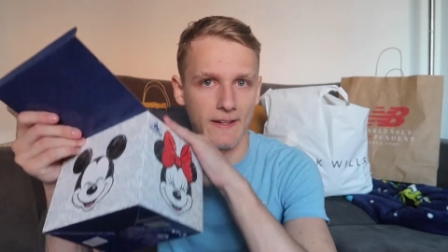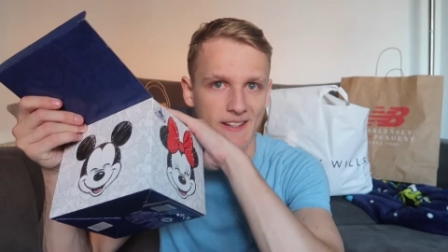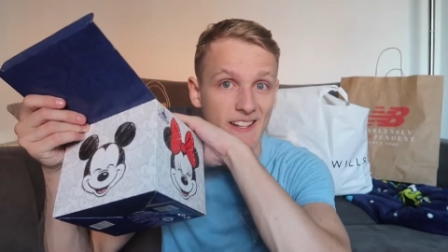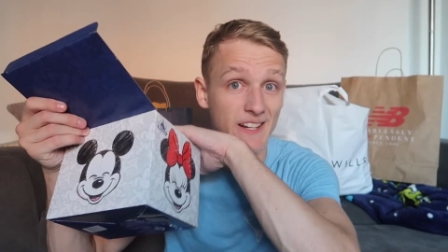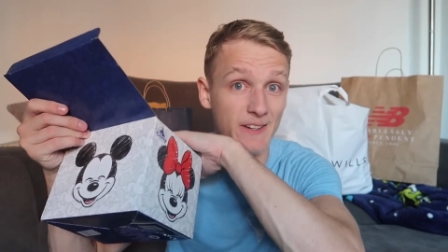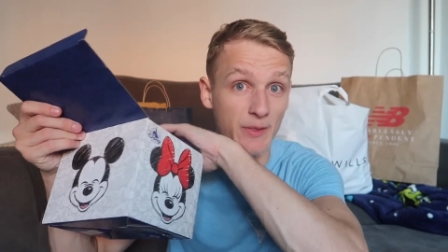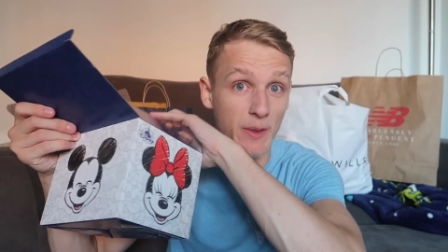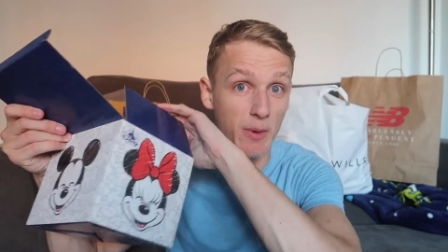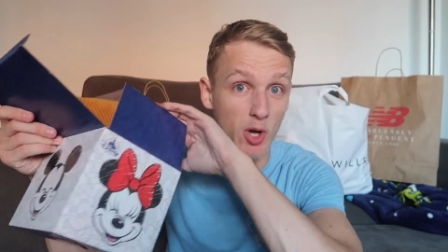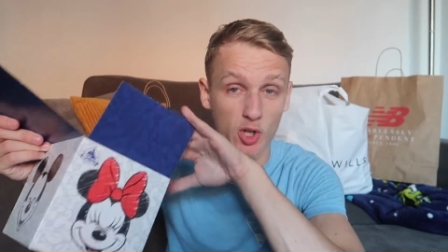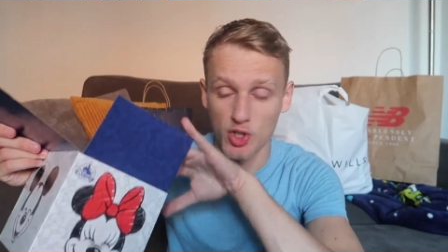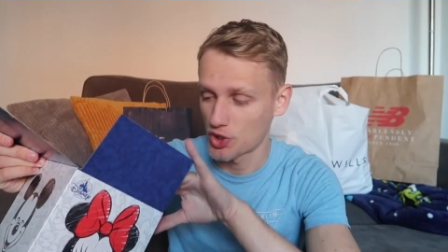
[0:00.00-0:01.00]
can get out the
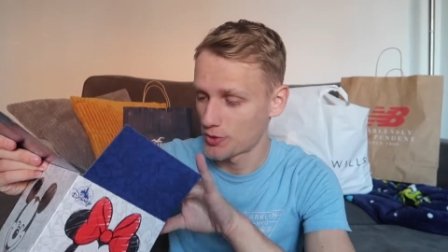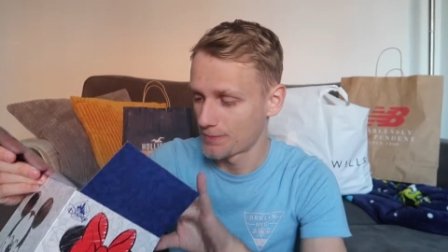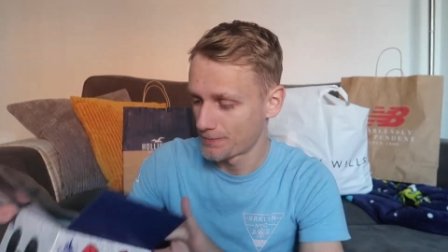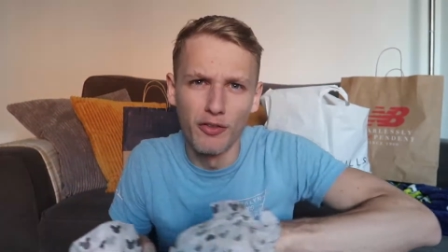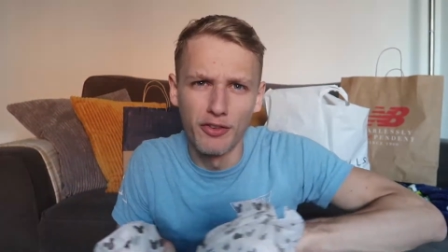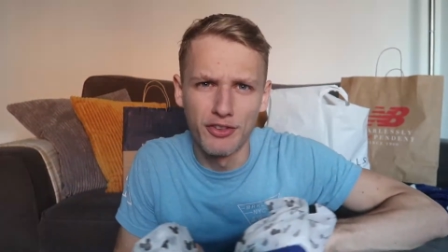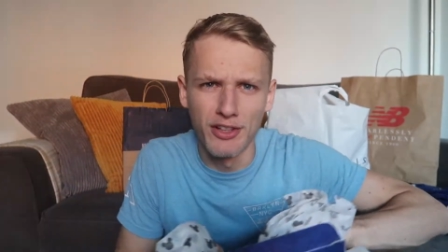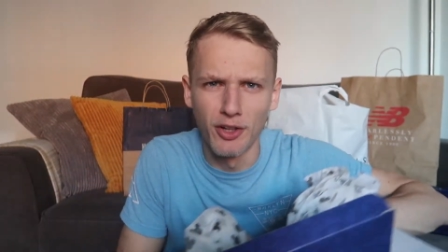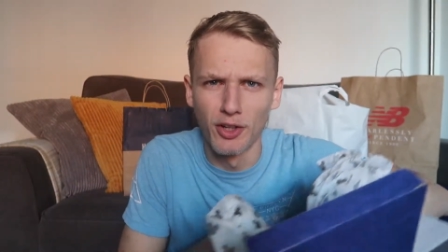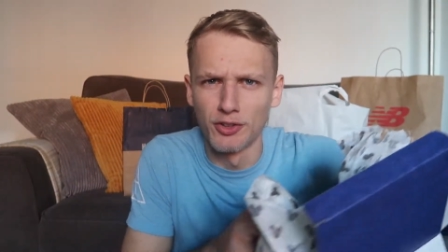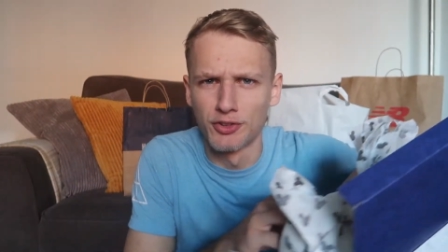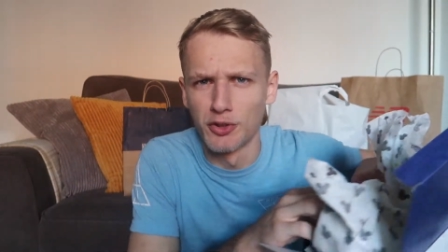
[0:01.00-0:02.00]
box. Obviously,
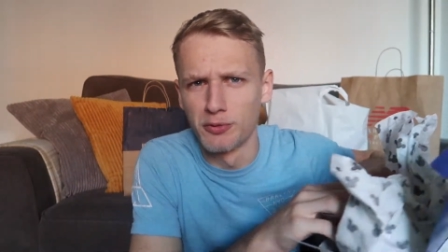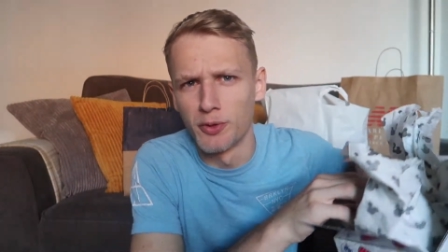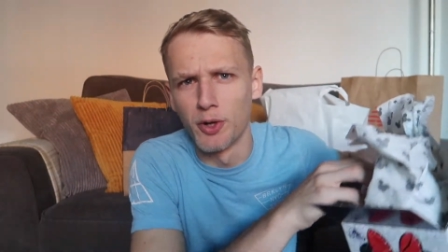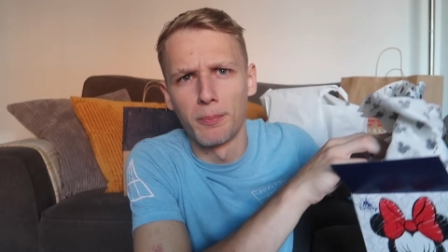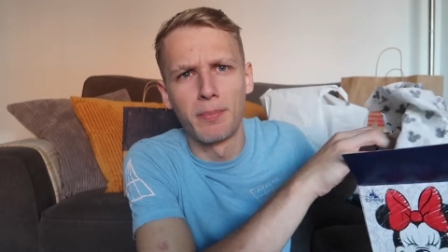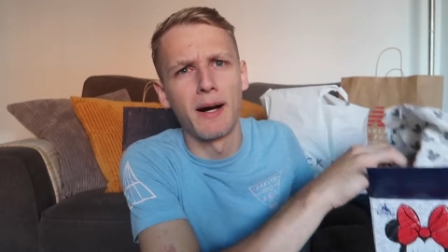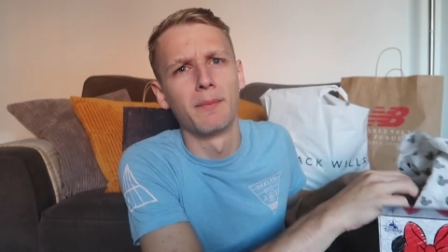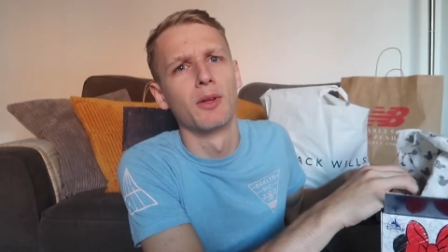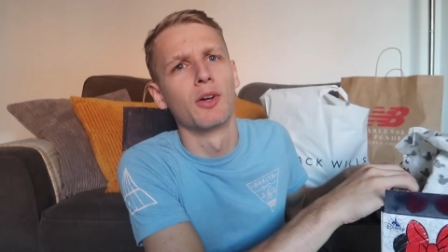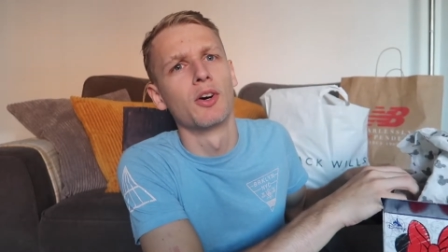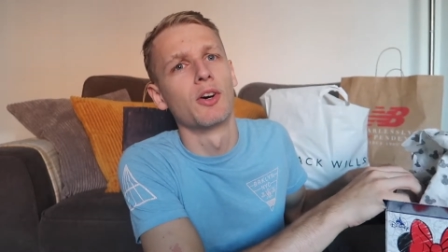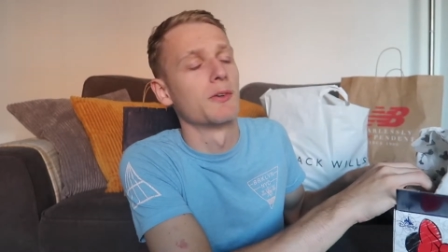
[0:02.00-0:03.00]
all the stuff we've got
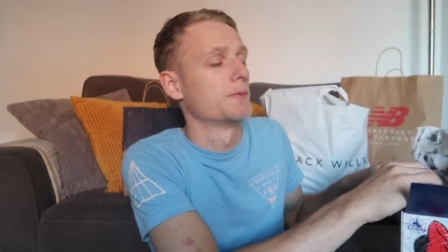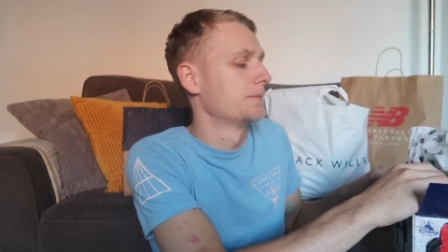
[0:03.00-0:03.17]
Pablo.